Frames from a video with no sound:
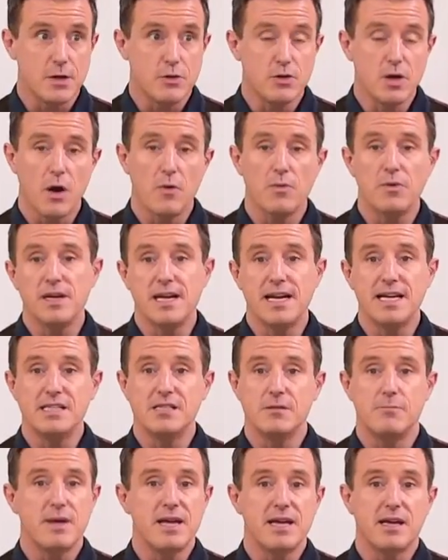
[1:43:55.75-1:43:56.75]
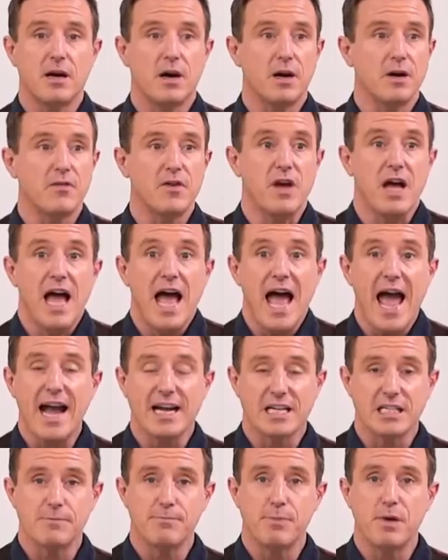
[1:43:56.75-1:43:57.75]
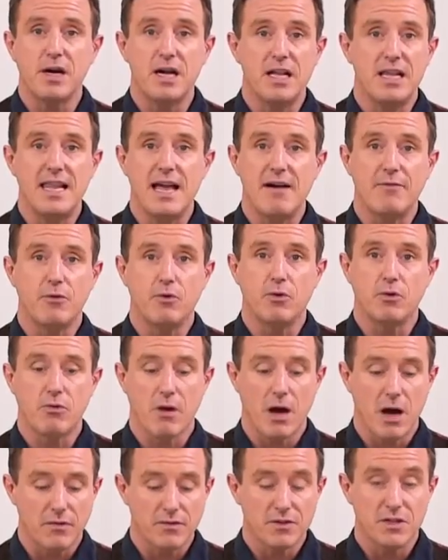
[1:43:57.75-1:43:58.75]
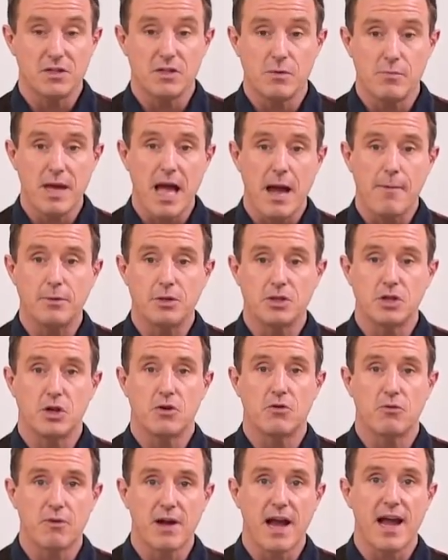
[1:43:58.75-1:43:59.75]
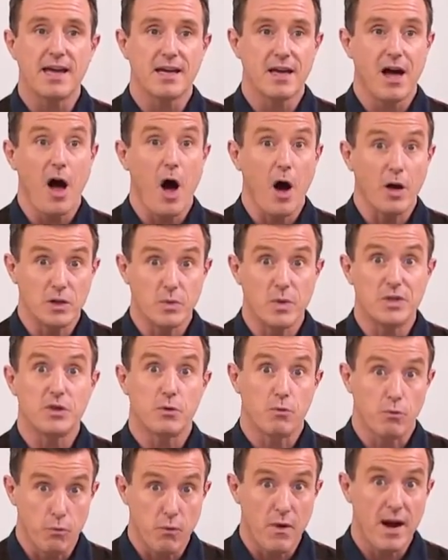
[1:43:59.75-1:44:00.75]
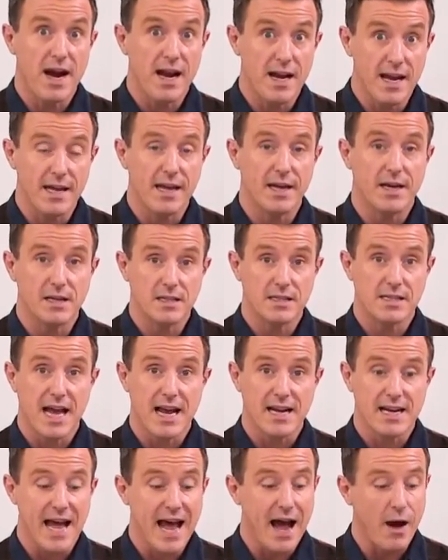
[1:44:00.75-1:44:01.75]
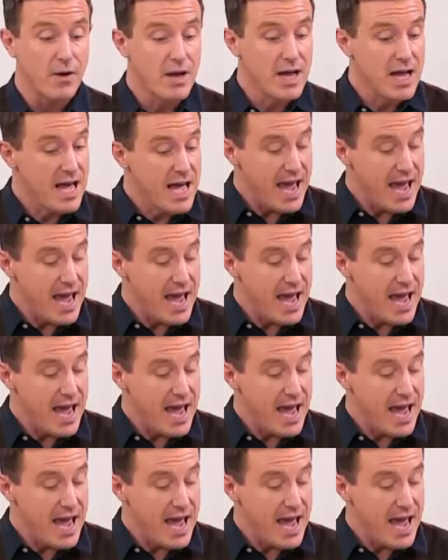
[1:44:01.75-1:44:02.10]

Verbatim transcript: You don't need to be kind of expert level crafter to be able to create cards which are really going to stand out.